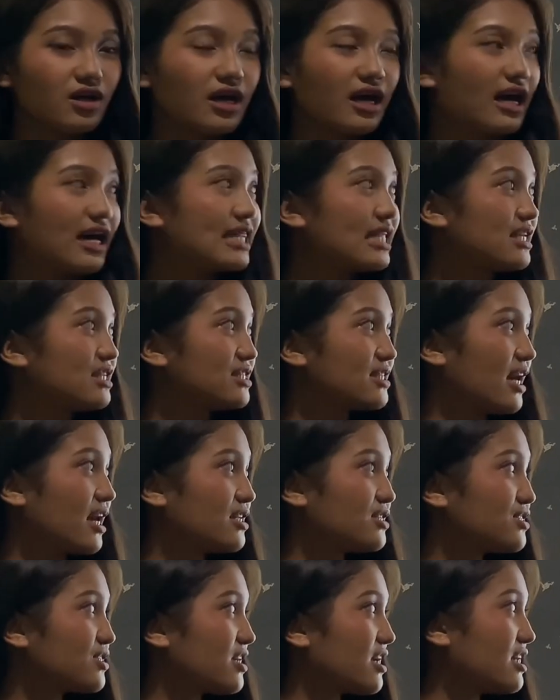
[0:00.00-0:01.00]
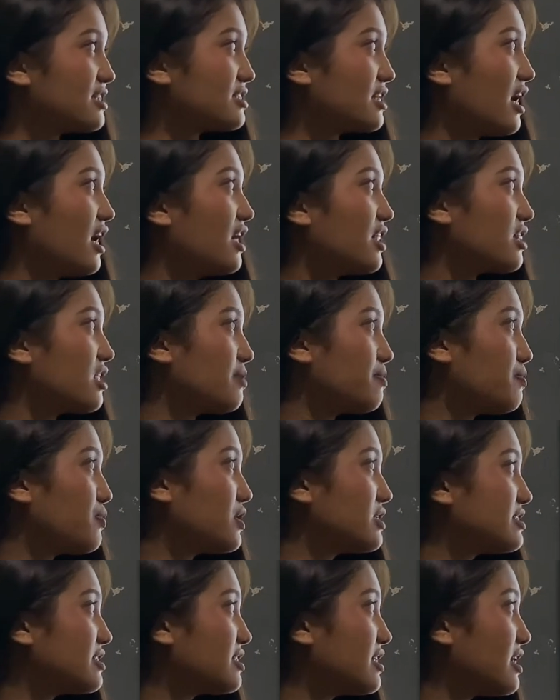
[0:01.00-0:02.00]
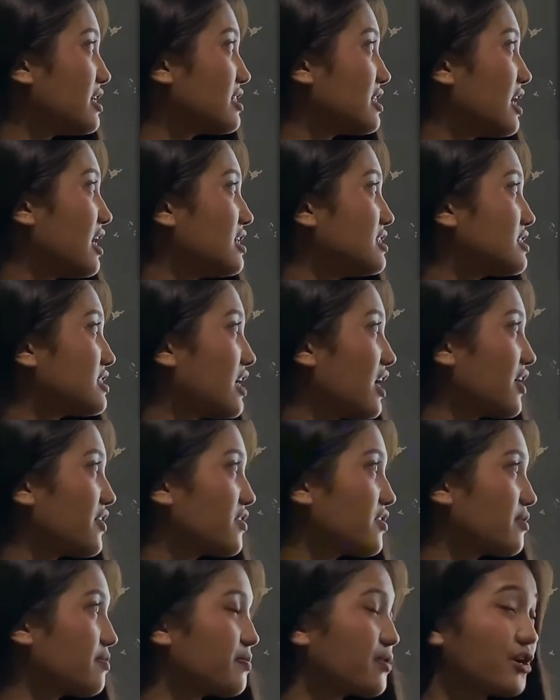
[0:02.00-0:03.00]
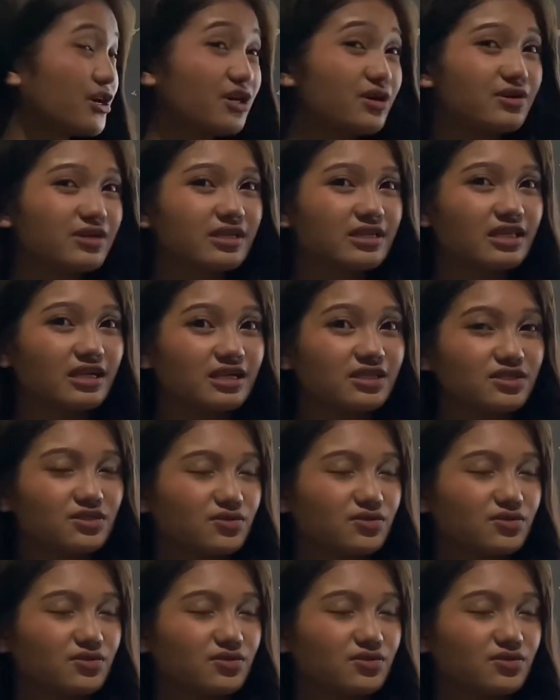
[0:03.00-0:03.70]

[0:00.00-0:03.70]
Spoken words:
And its answer is, the president has other priorities.